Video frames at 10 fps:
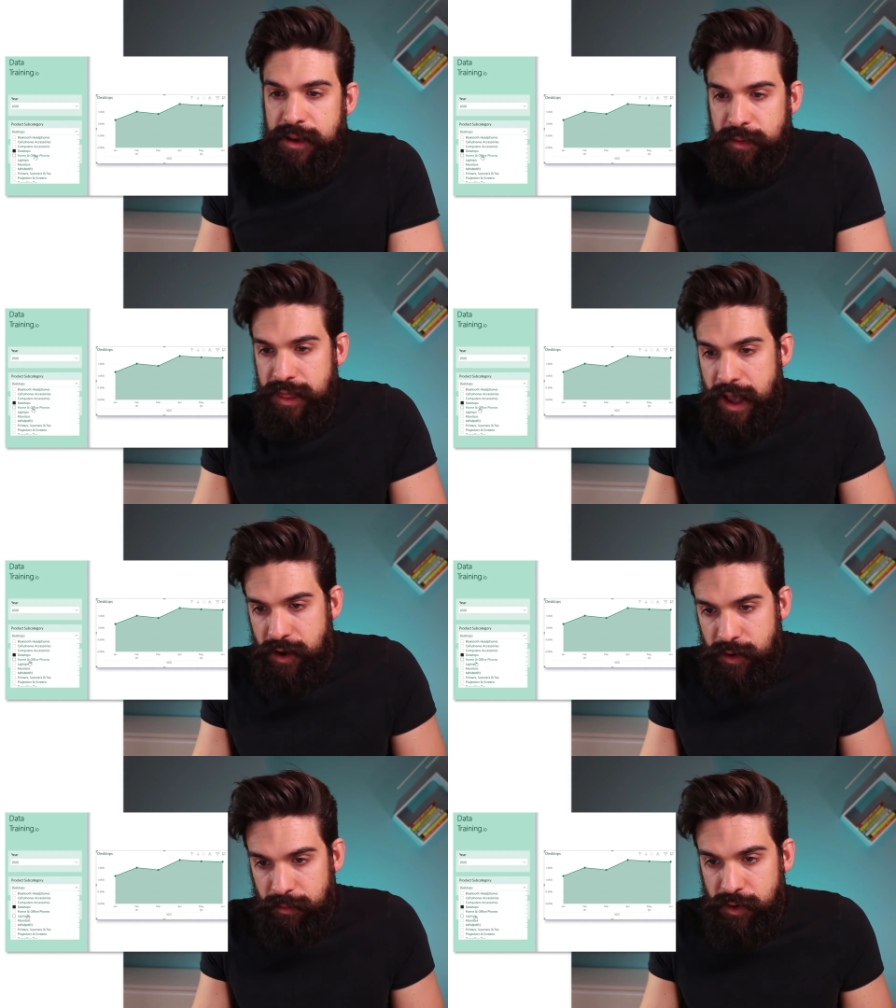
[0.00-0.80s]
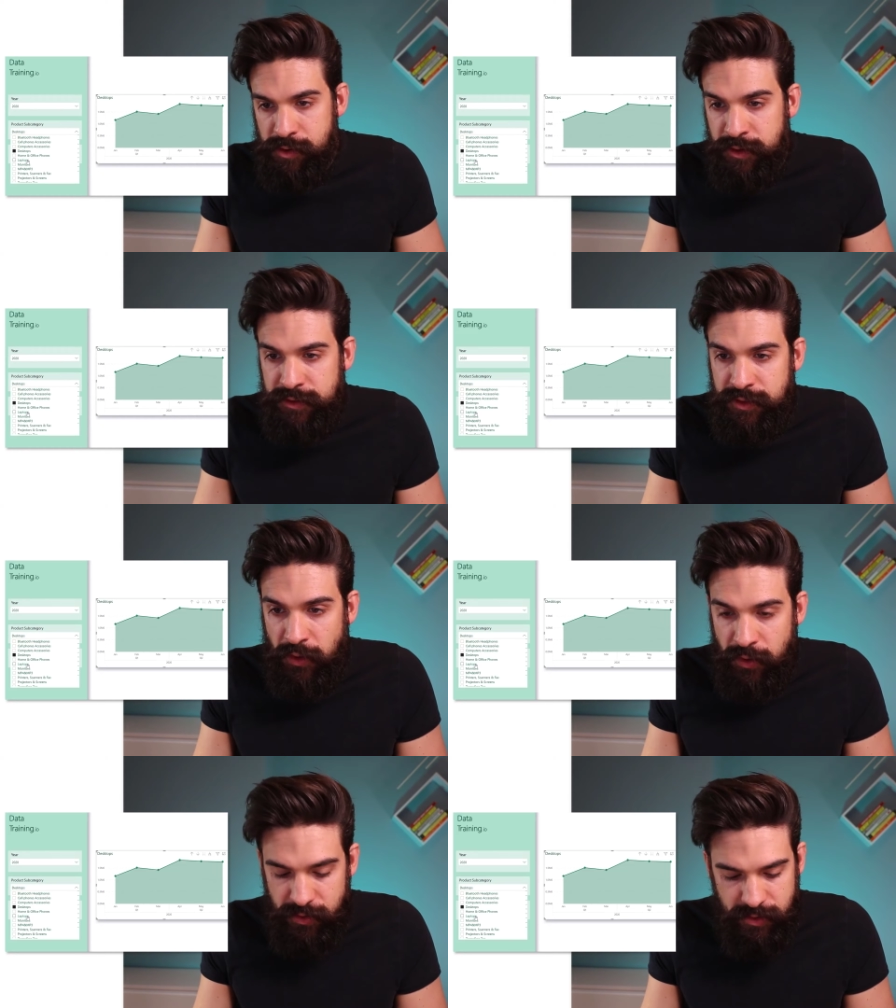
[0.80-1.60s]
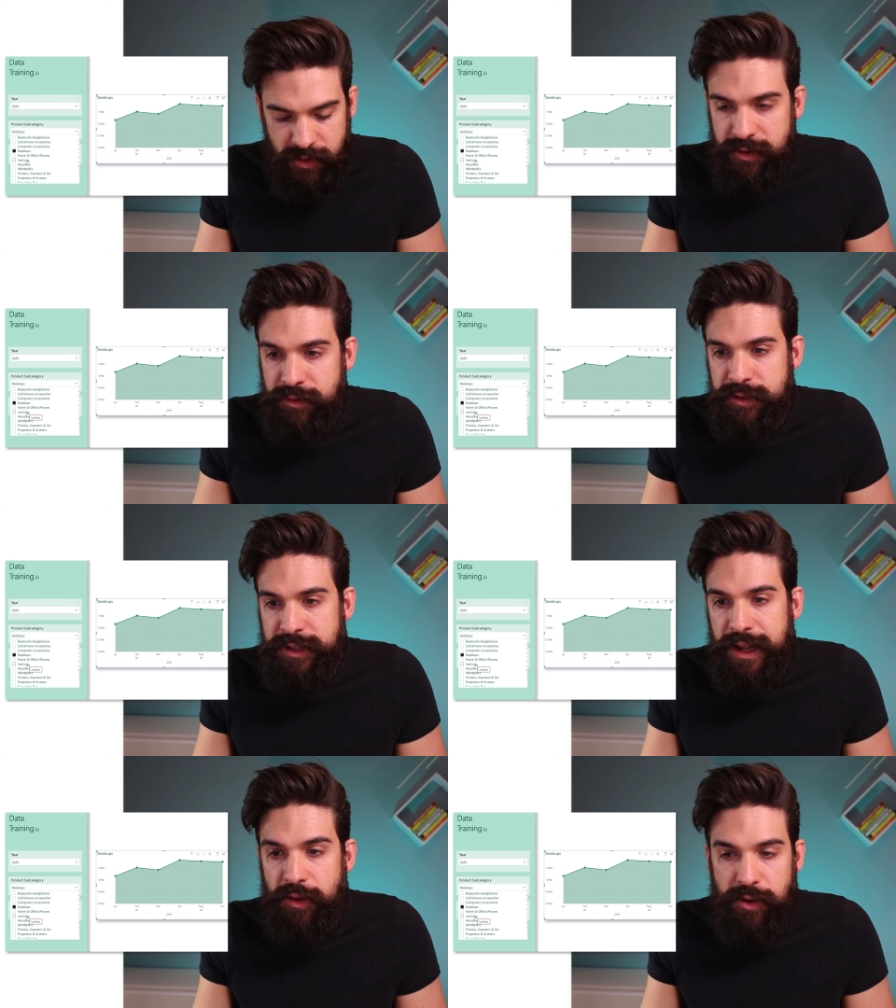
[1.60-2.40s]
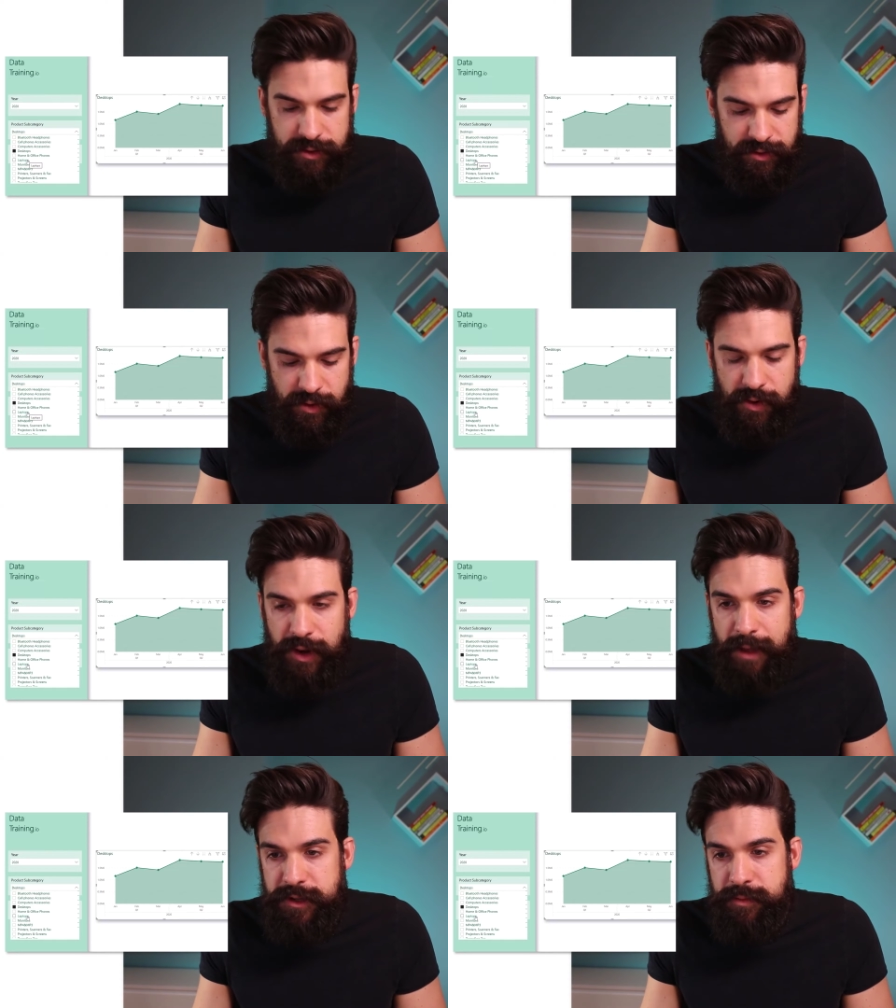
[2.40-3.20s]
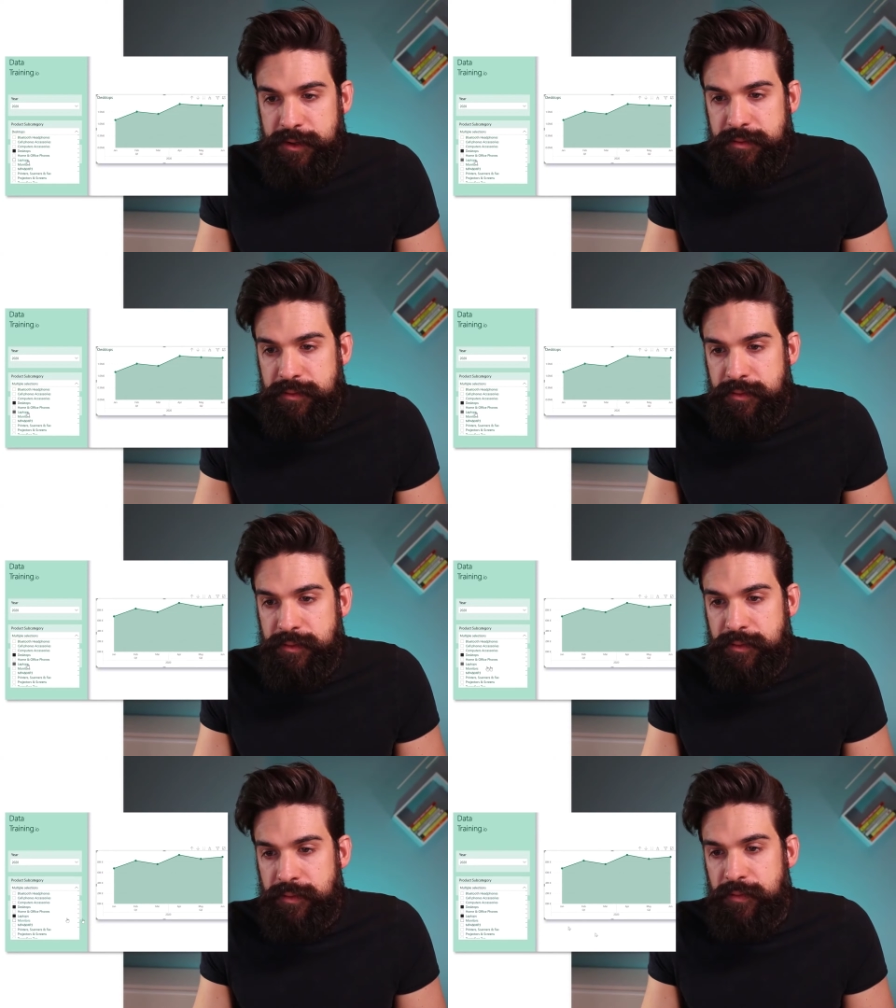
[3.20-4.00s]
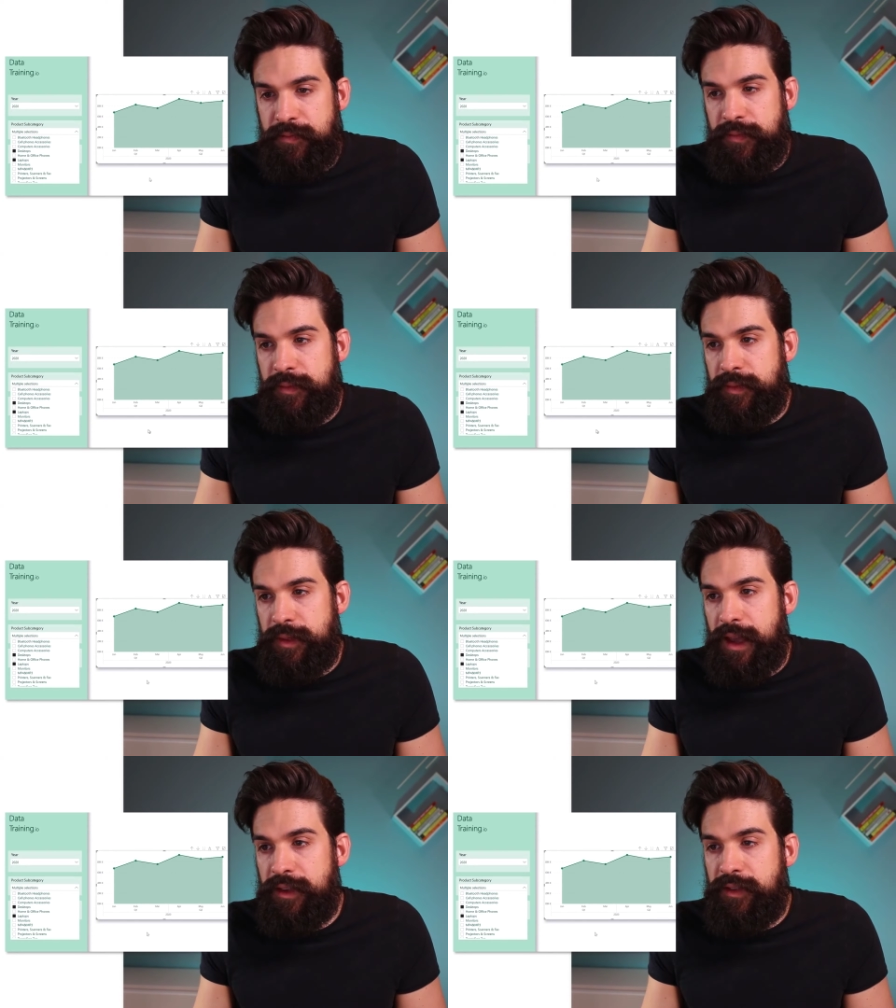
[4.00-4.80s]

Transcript: but now I'm going to select also laptops. And